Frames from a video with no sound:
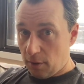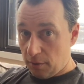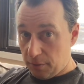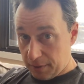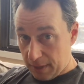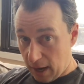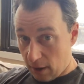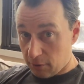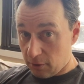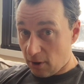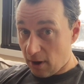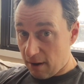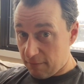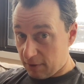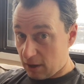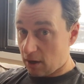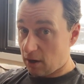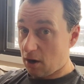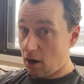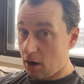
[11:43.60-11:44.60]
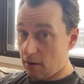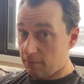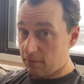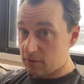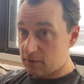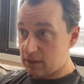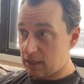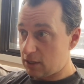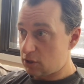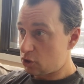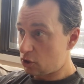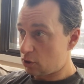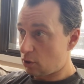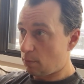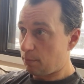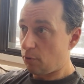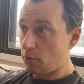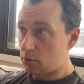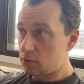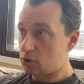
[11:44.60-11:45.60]
now you're having a conversation
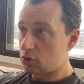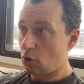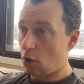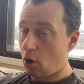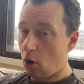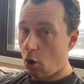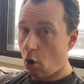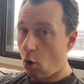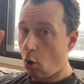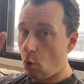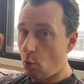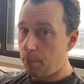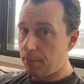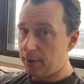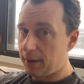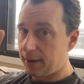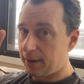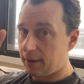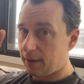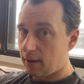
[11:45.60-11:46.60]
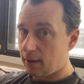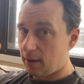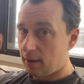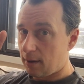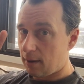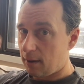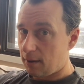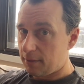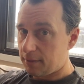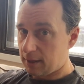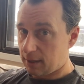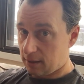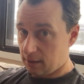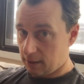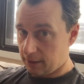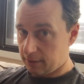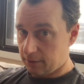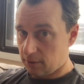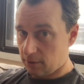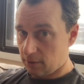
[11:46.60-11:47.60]
opposed to hoping they
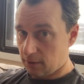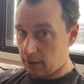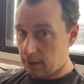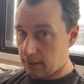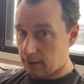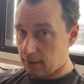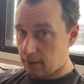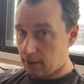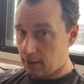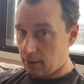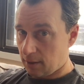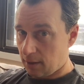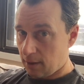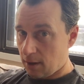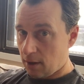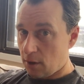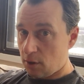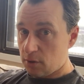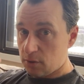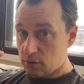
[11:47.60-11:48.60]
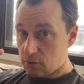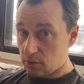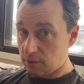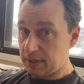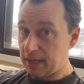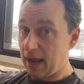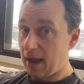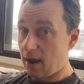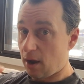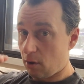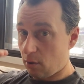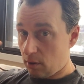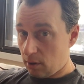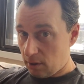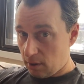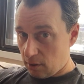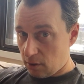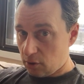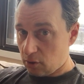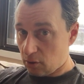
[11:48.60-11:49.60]
click your link. So now
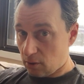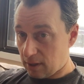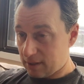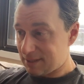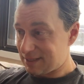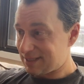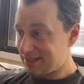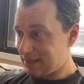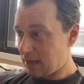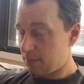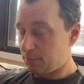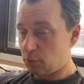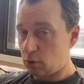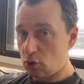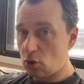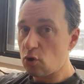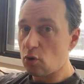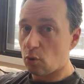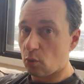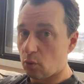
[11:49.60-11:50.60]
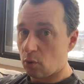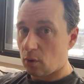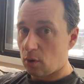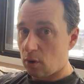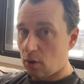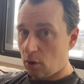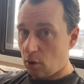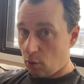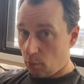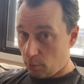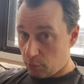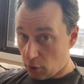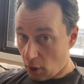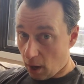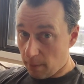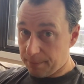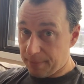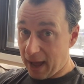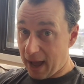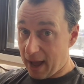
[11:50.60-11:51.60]
you're at step 2.
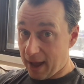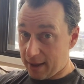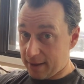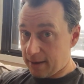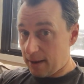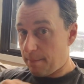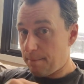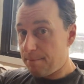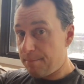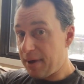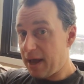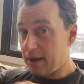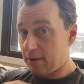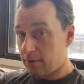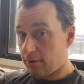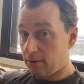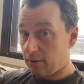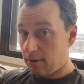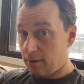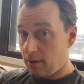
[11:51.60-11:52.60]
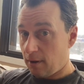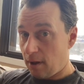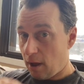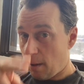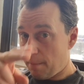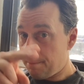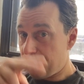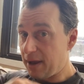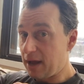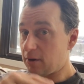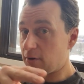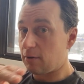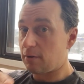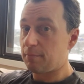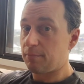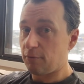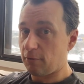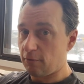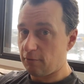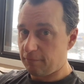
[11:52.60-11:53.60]
Not bad, better. A better
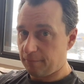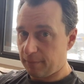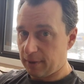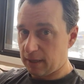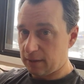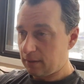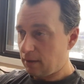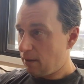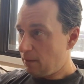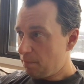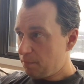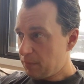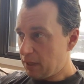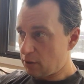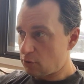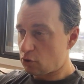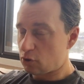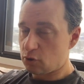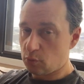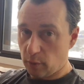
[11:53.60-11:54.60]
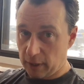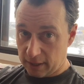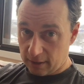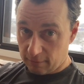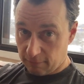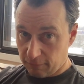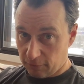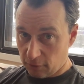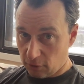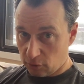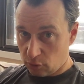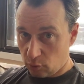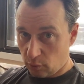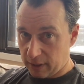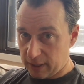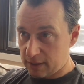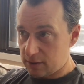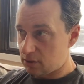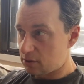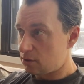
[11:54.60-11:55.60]
improvement than just waiting for your
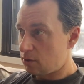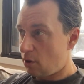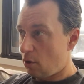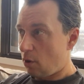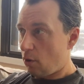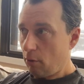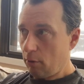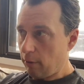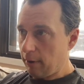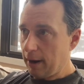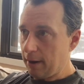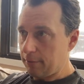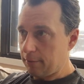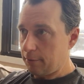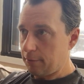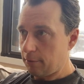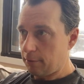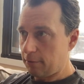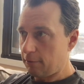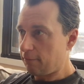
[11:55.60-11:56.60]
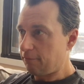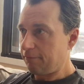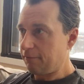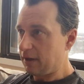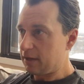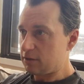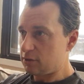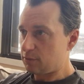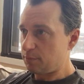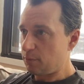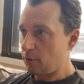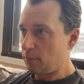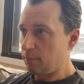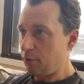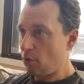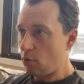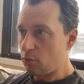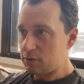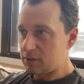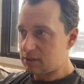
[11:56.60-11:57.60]
tweets, or I don't know, your Facebook
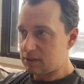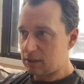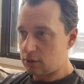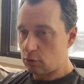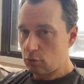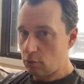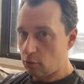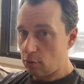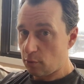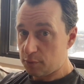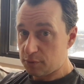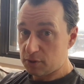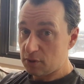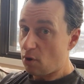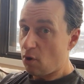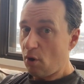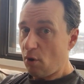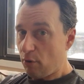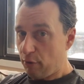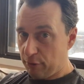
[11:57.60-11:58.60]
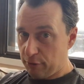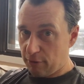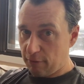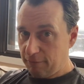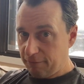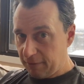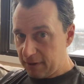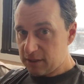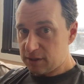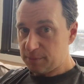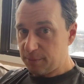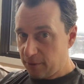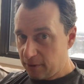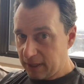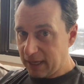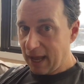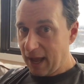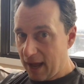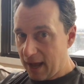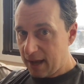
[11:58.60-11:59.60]
posts and groups, or your
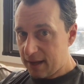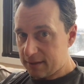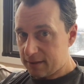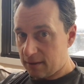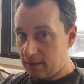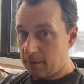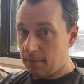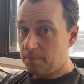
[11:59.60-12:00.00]
Facebook ad.